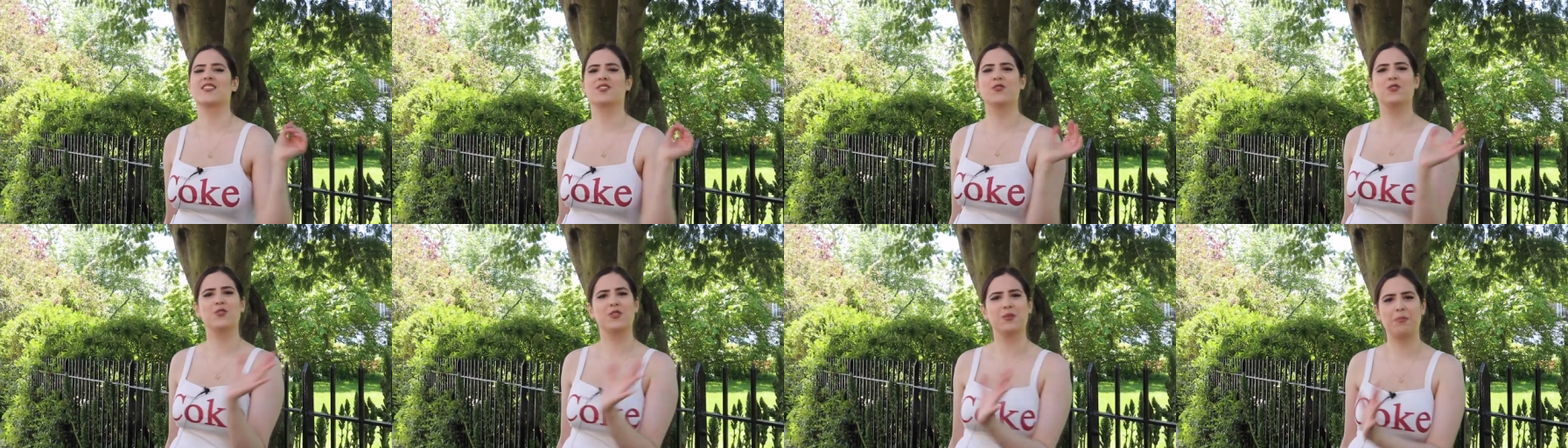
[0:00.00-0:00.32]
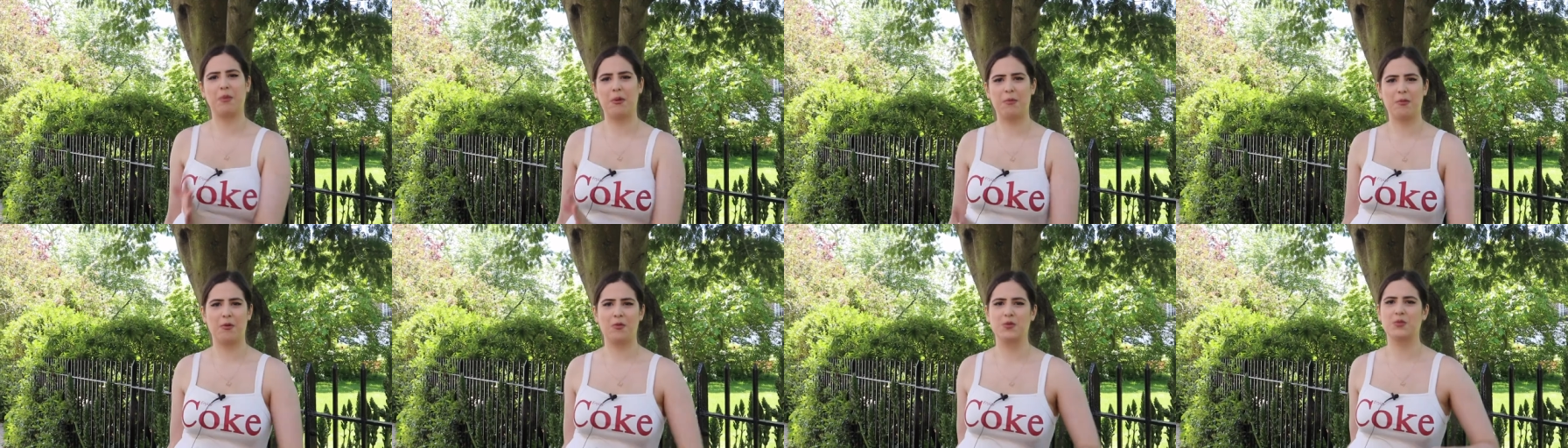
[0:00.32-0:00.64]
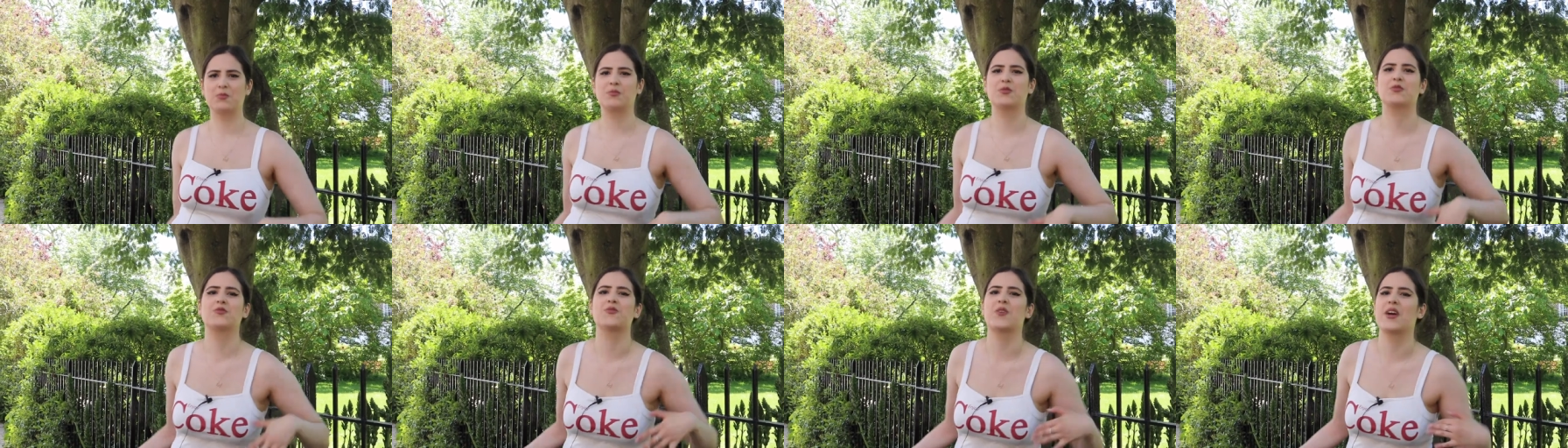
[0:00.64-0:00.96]
and all the people
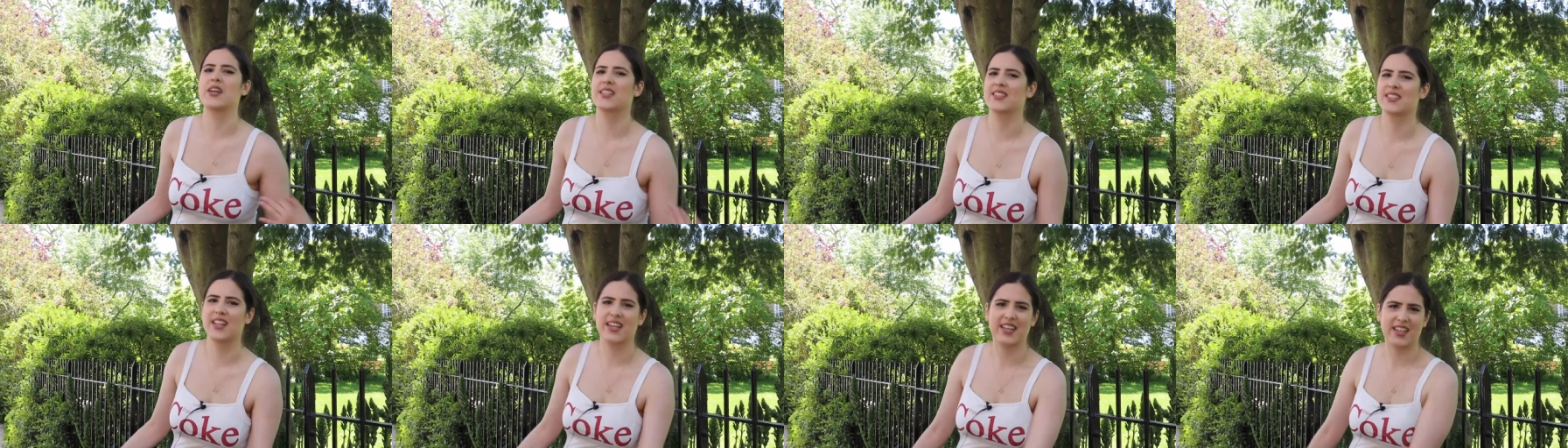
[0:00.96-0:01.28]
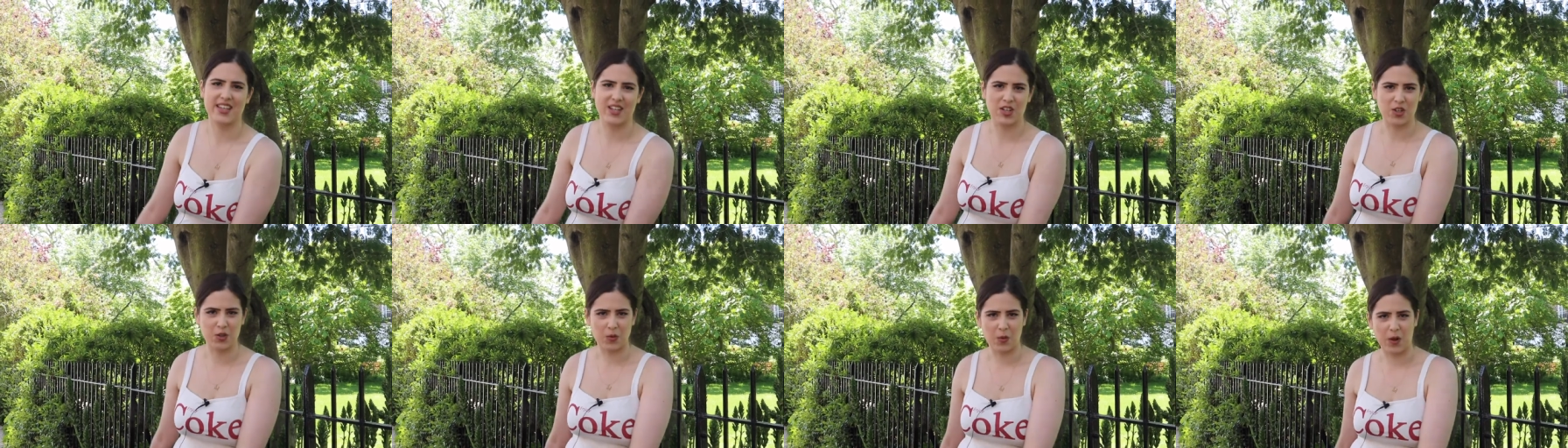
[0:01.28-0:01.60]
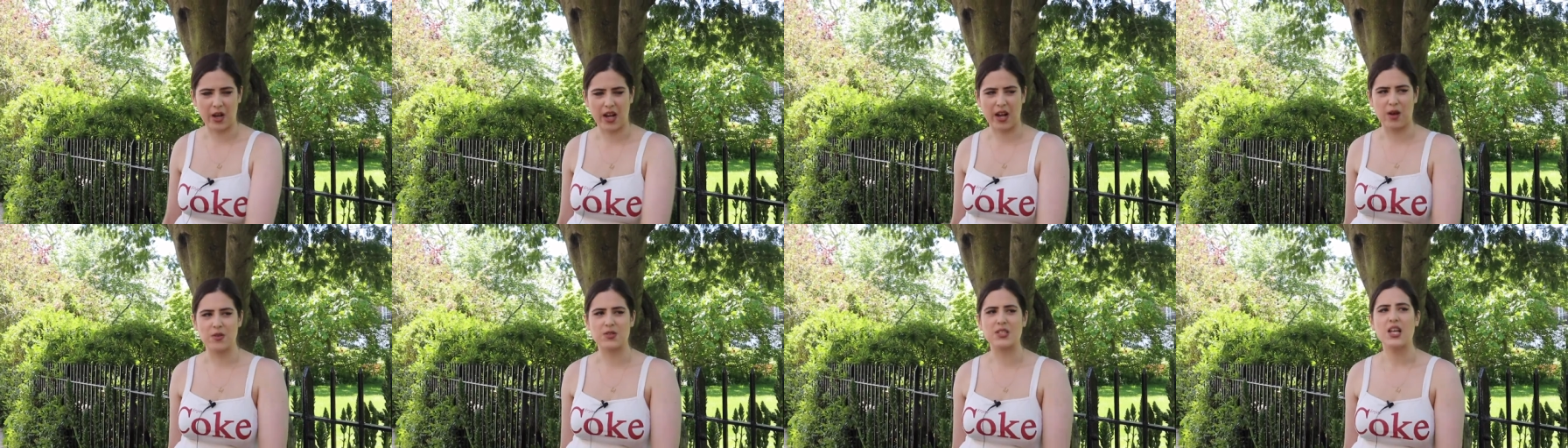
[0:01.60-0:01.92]
would be dressed like in cool
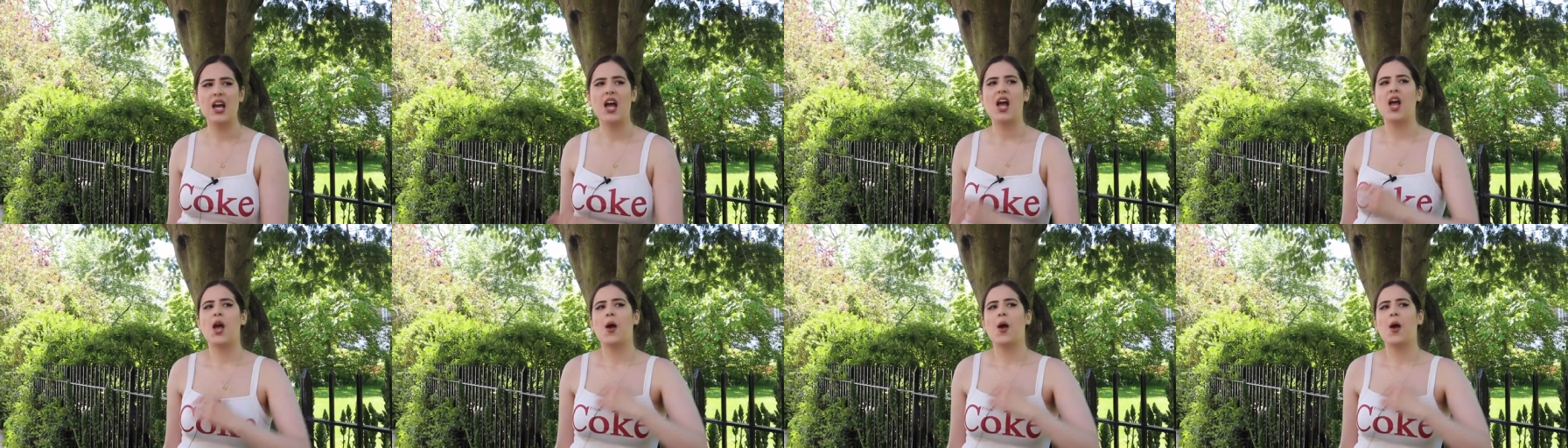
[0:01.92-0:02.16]
clothes.